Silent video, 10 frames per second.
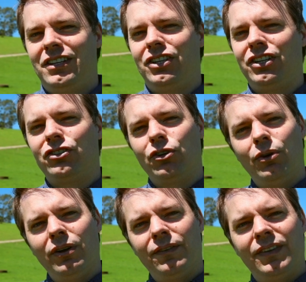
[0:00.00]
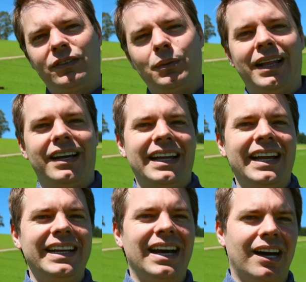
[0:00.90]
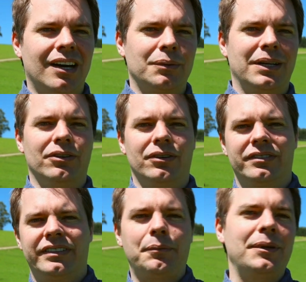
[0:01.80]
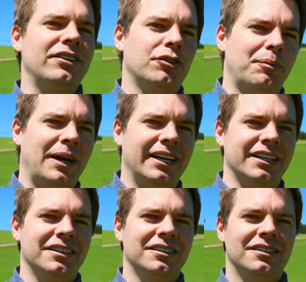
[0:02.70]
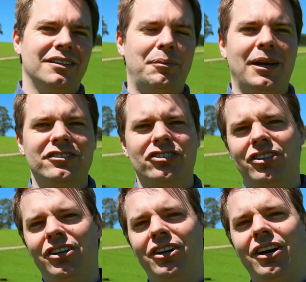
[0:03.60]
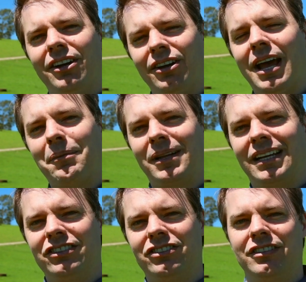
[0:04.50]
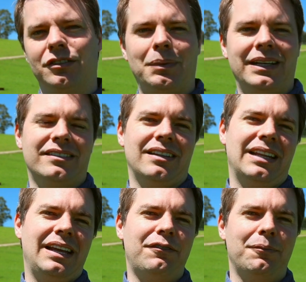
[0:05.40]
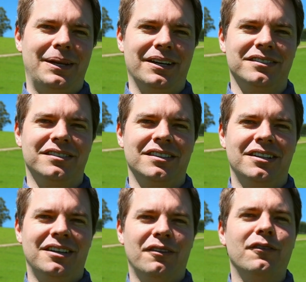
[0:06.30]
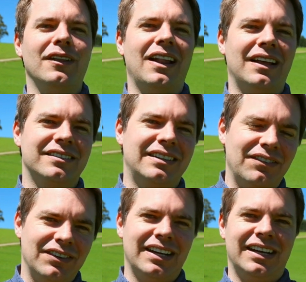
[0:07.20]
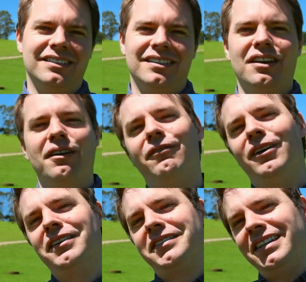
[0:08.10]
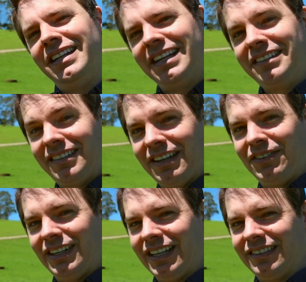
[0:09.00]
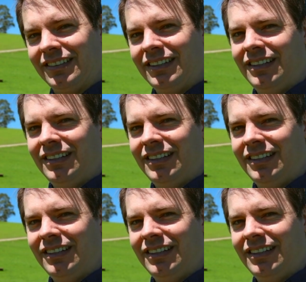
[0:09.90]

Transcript: You can do all of this without any hardware or stepping into a paddock. The Pasture.io application displays the leaf appearance for the last 7 days versus the next 7 days.